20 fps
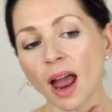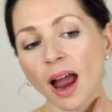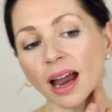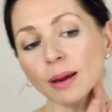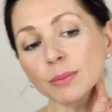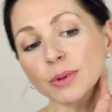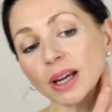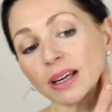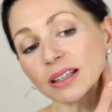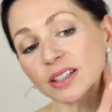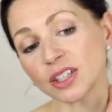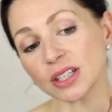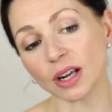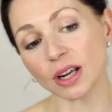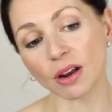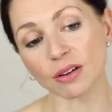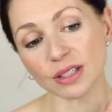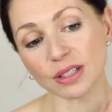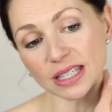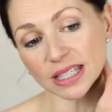I'm actually
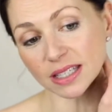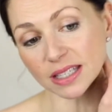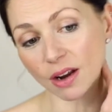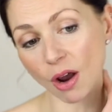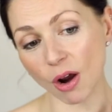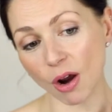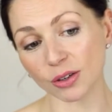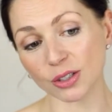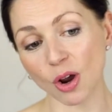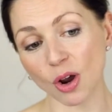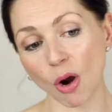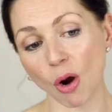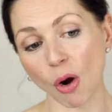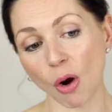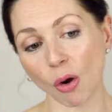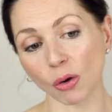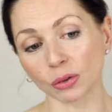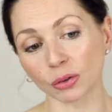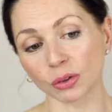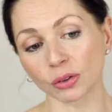going to start
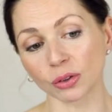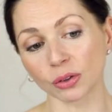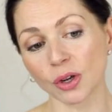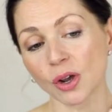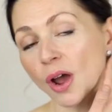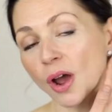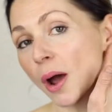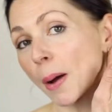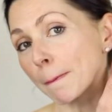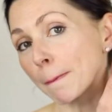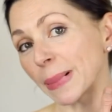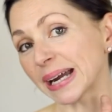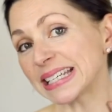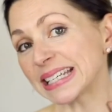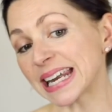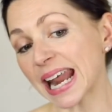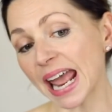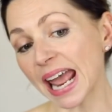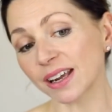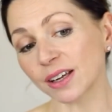on my
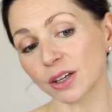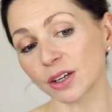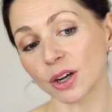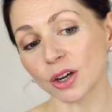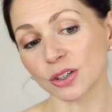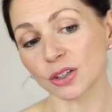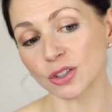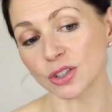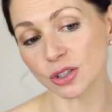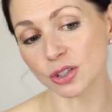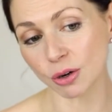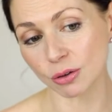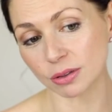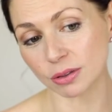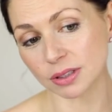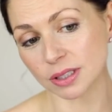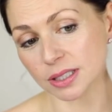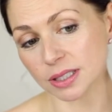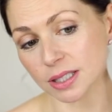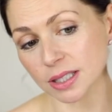neck and
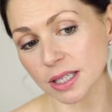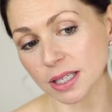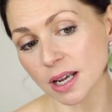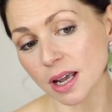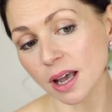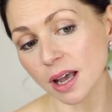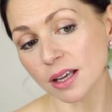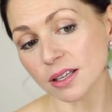shoulders.